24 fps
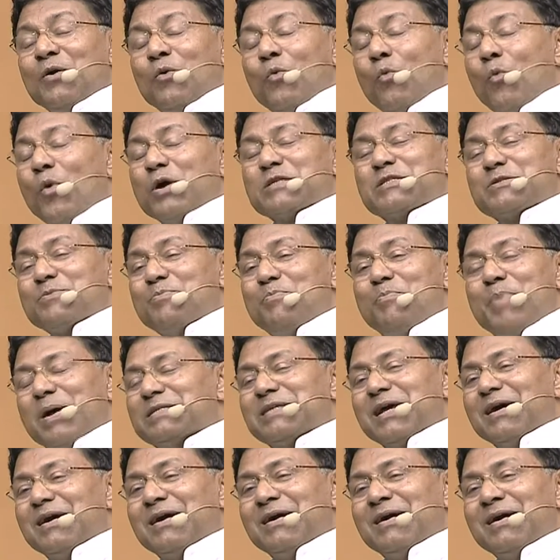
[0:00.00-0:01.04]
was
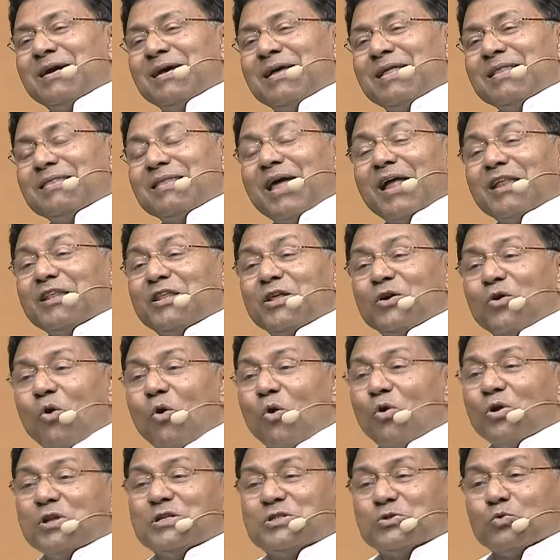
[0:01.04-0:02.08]
better than the
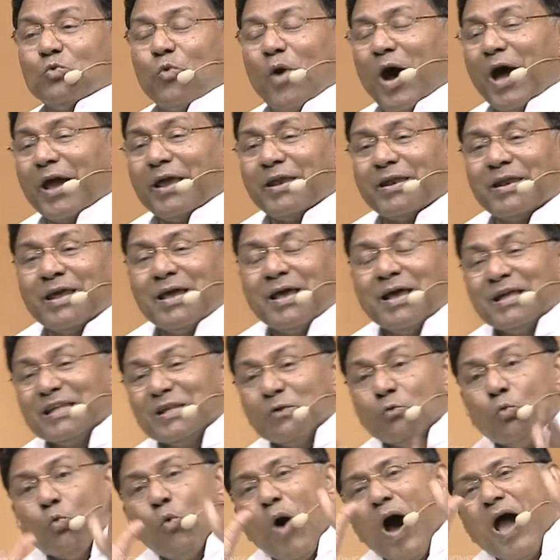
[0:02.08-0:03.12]
old wine. The
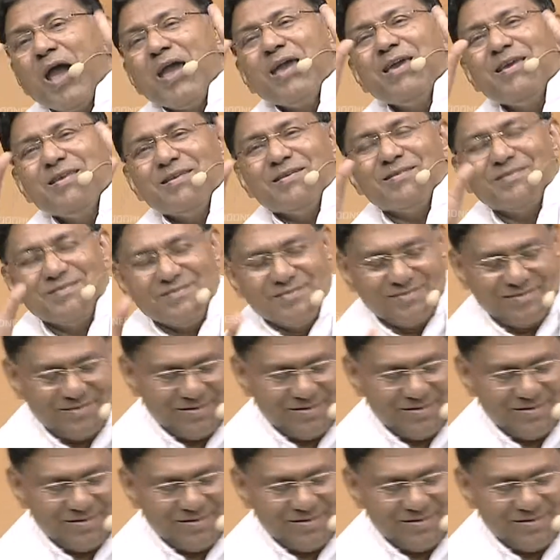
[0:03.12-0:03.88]
wine